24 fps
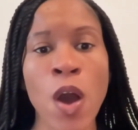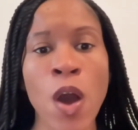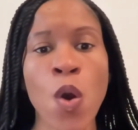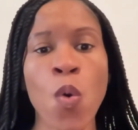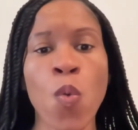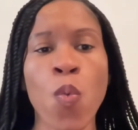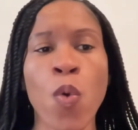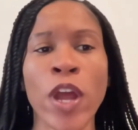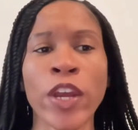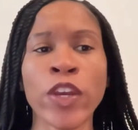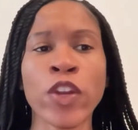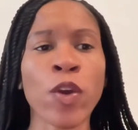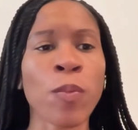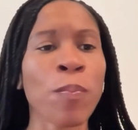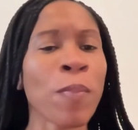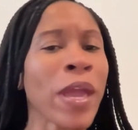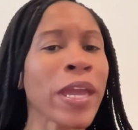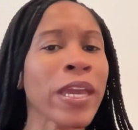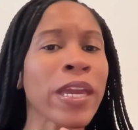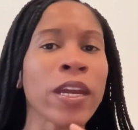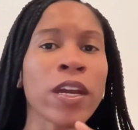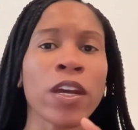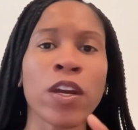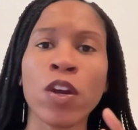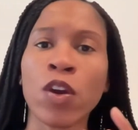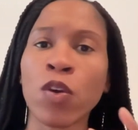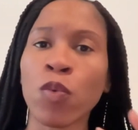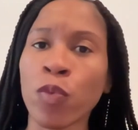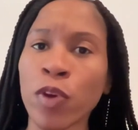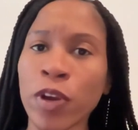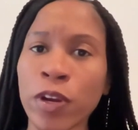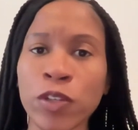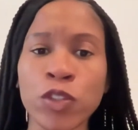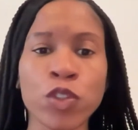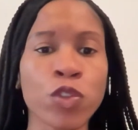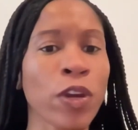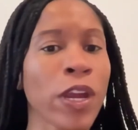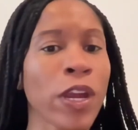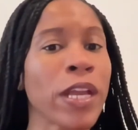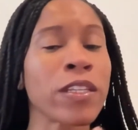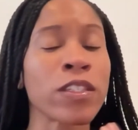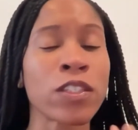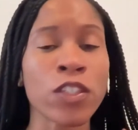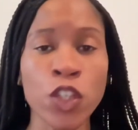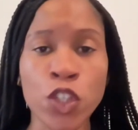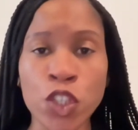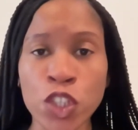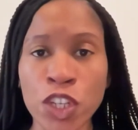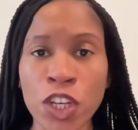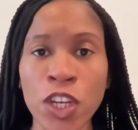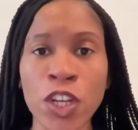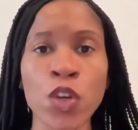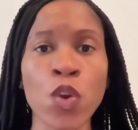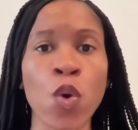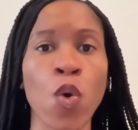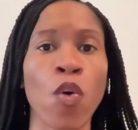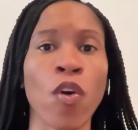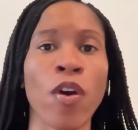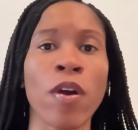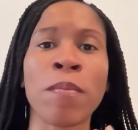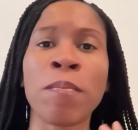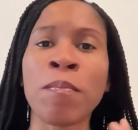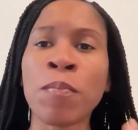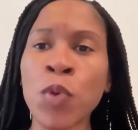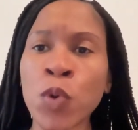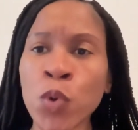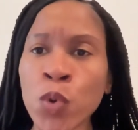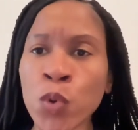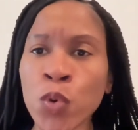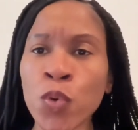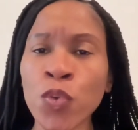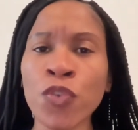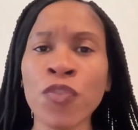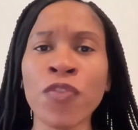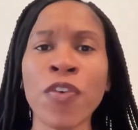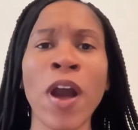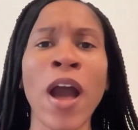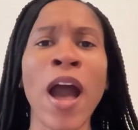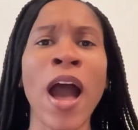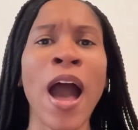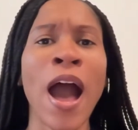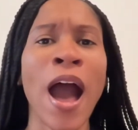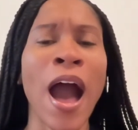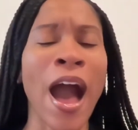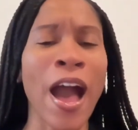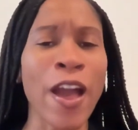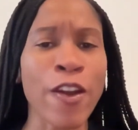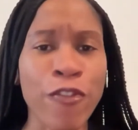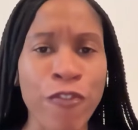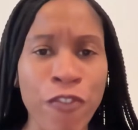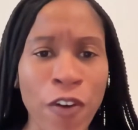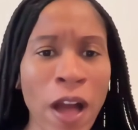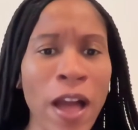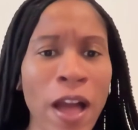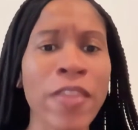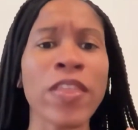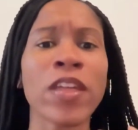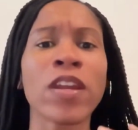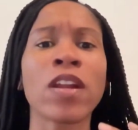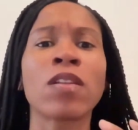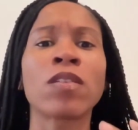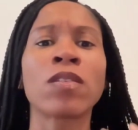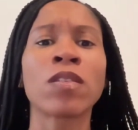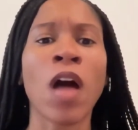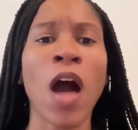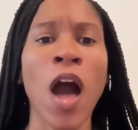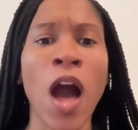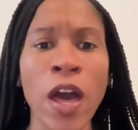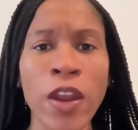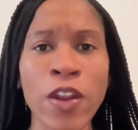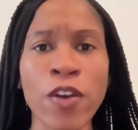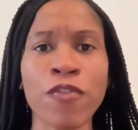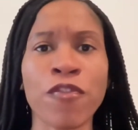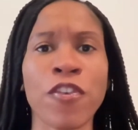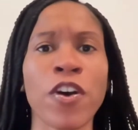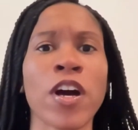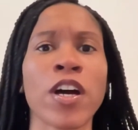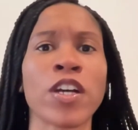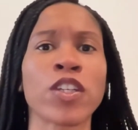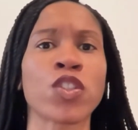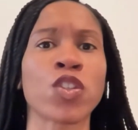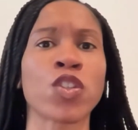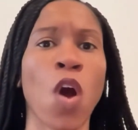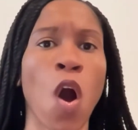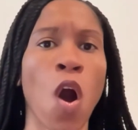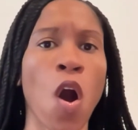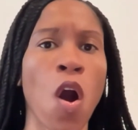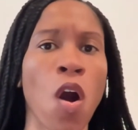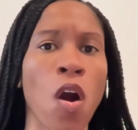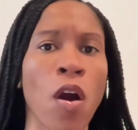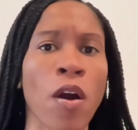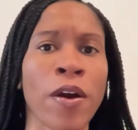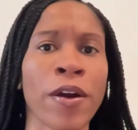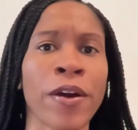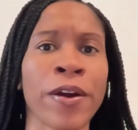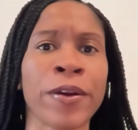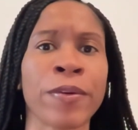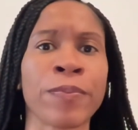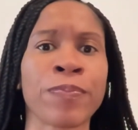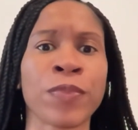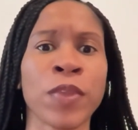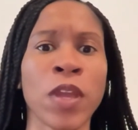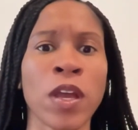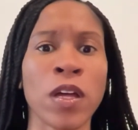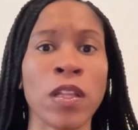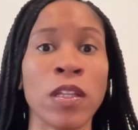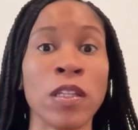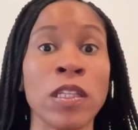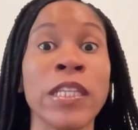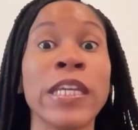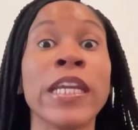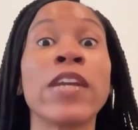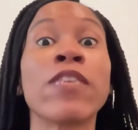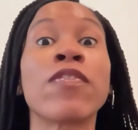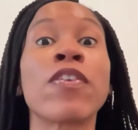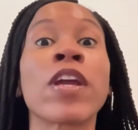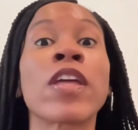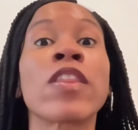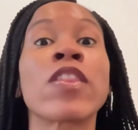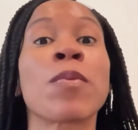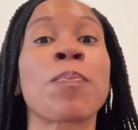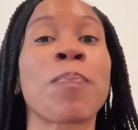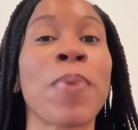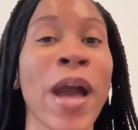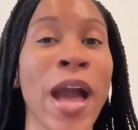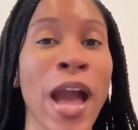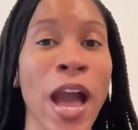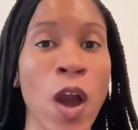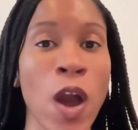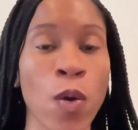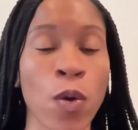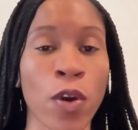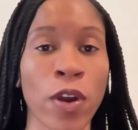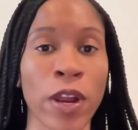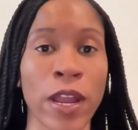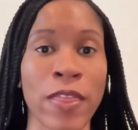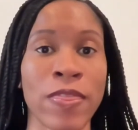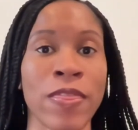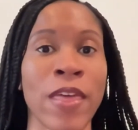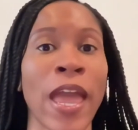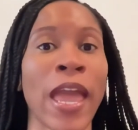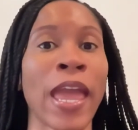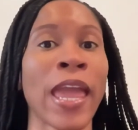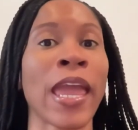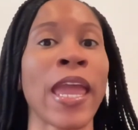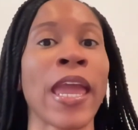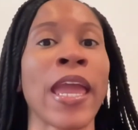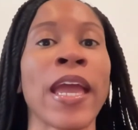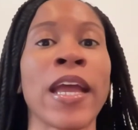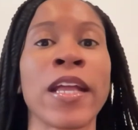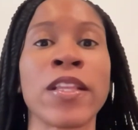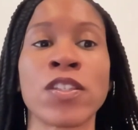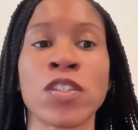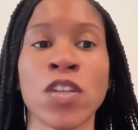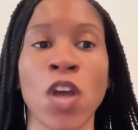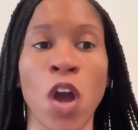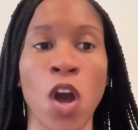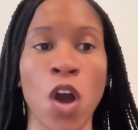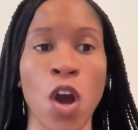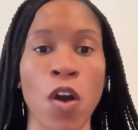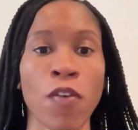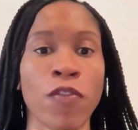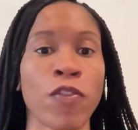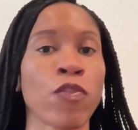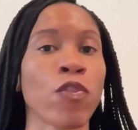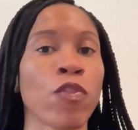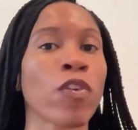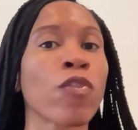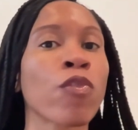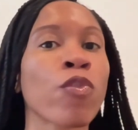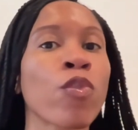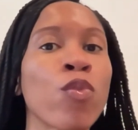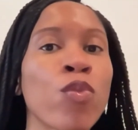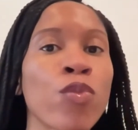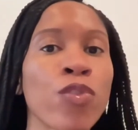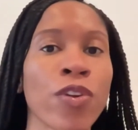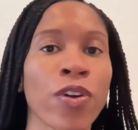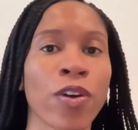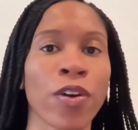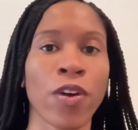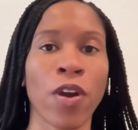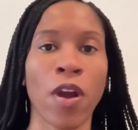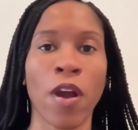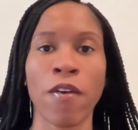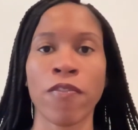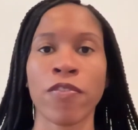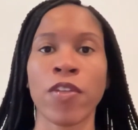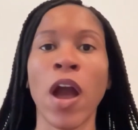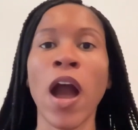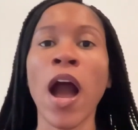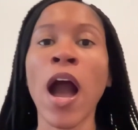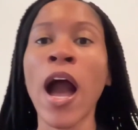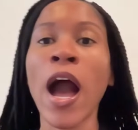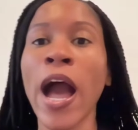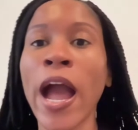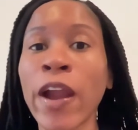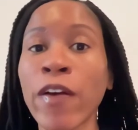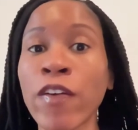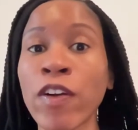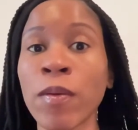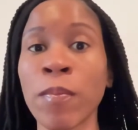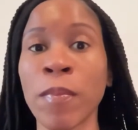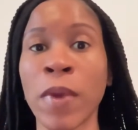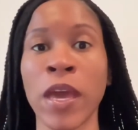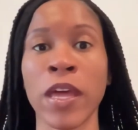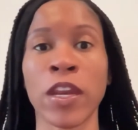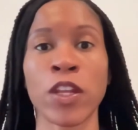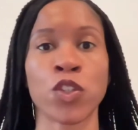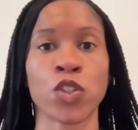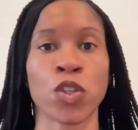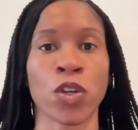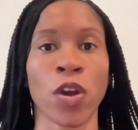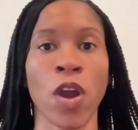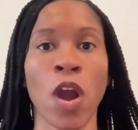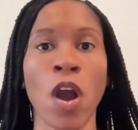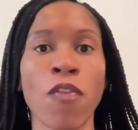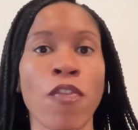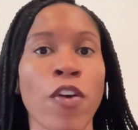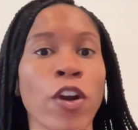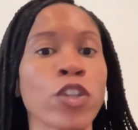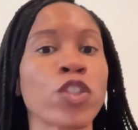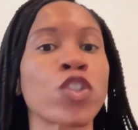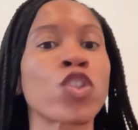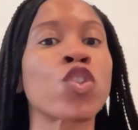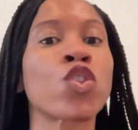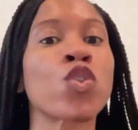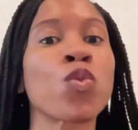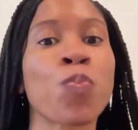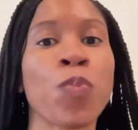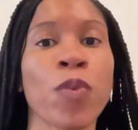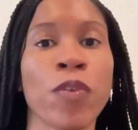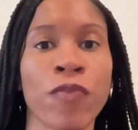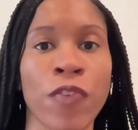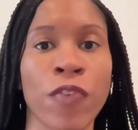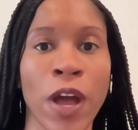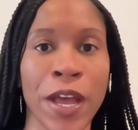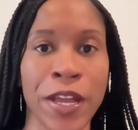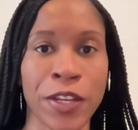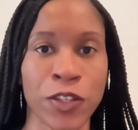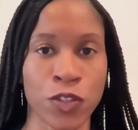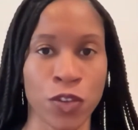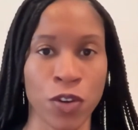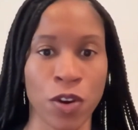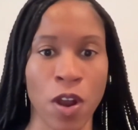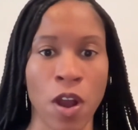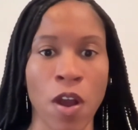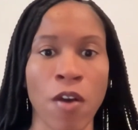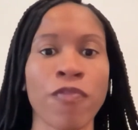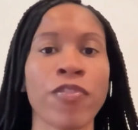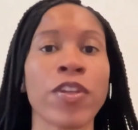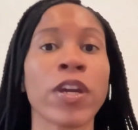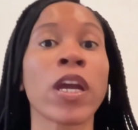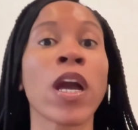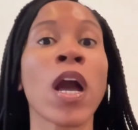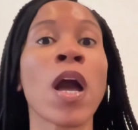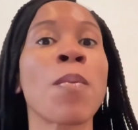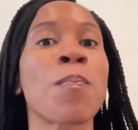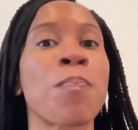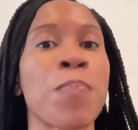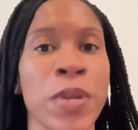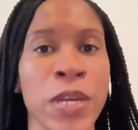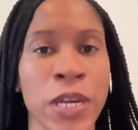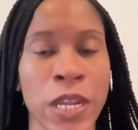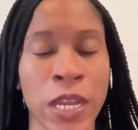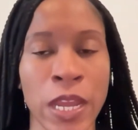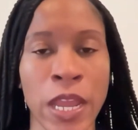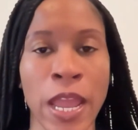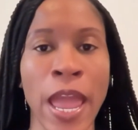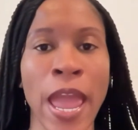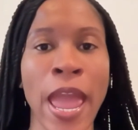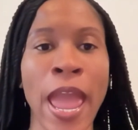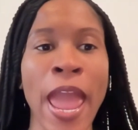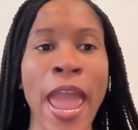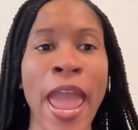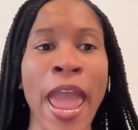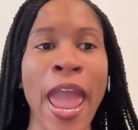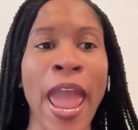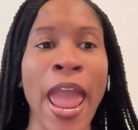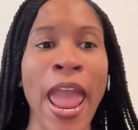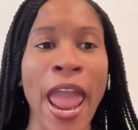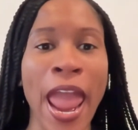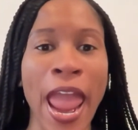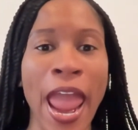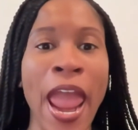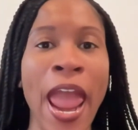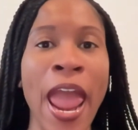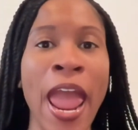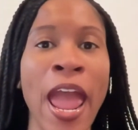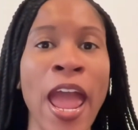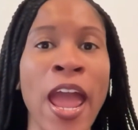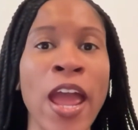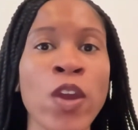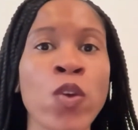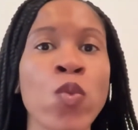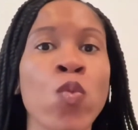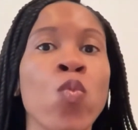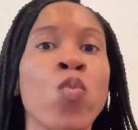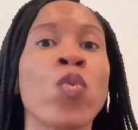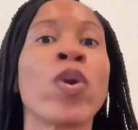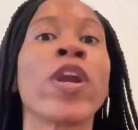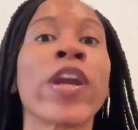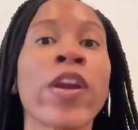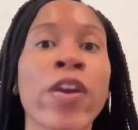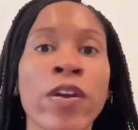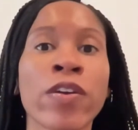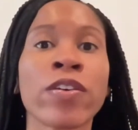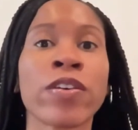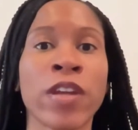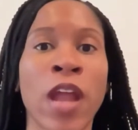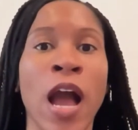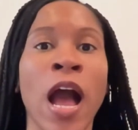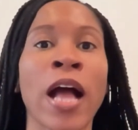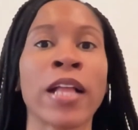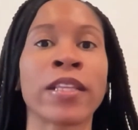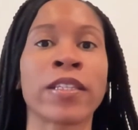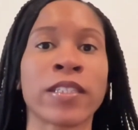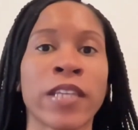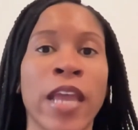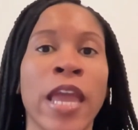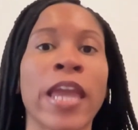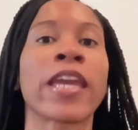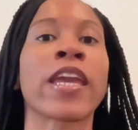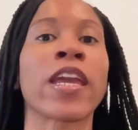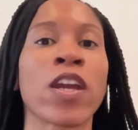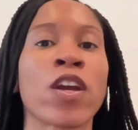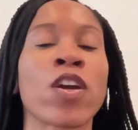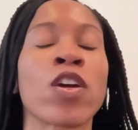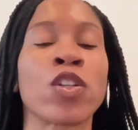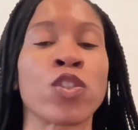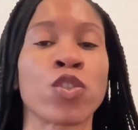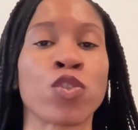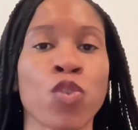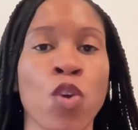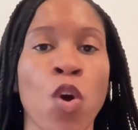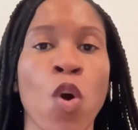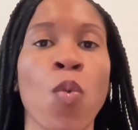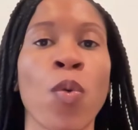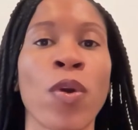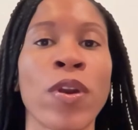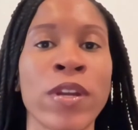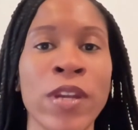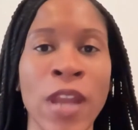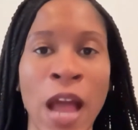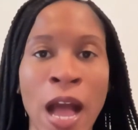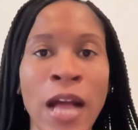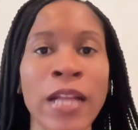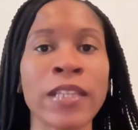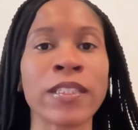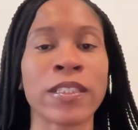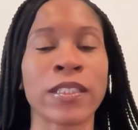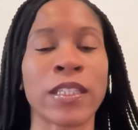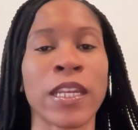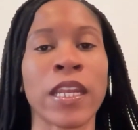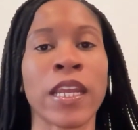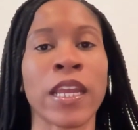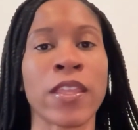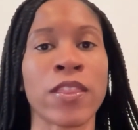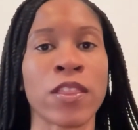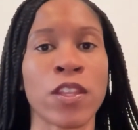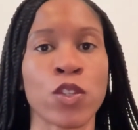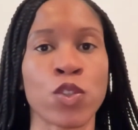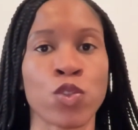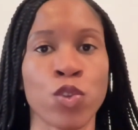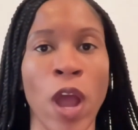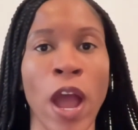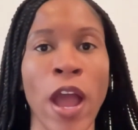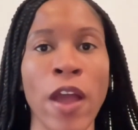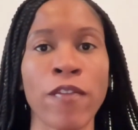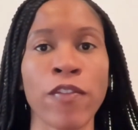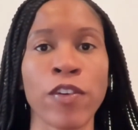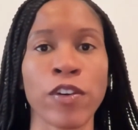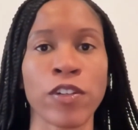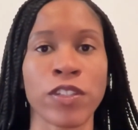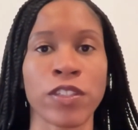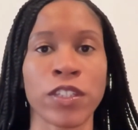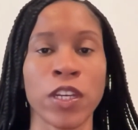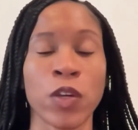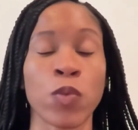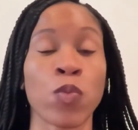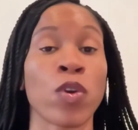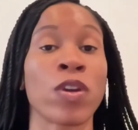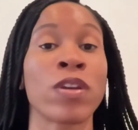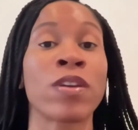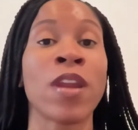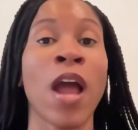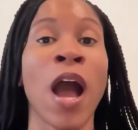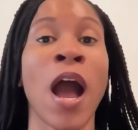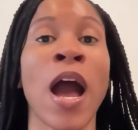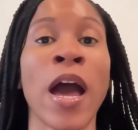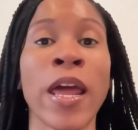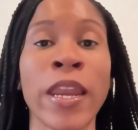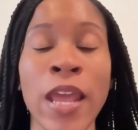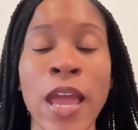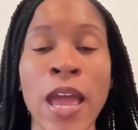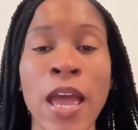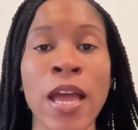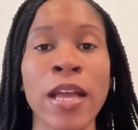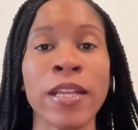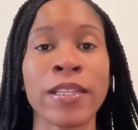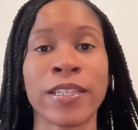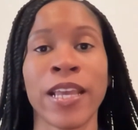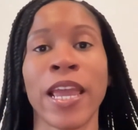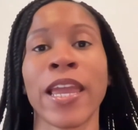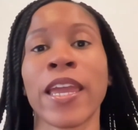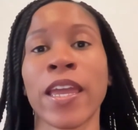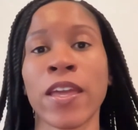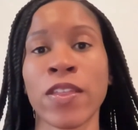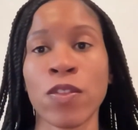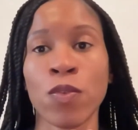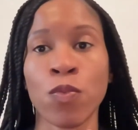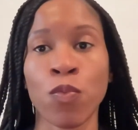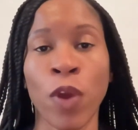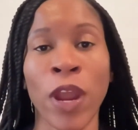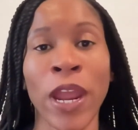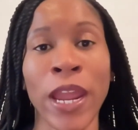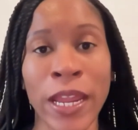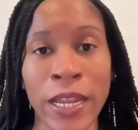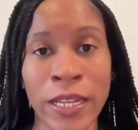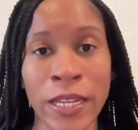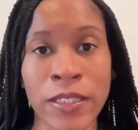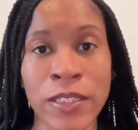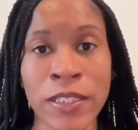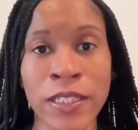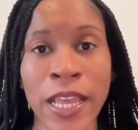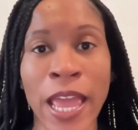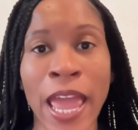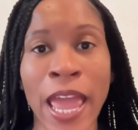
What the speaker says: When you're making a career transition or a move, I find that a lot of us are leaving the power in the hands of the recruiter, of the hiring manager, of our supervisor, of the company. And we're not taking control. We're not sitting in the driver's seat. We're not taking the reins.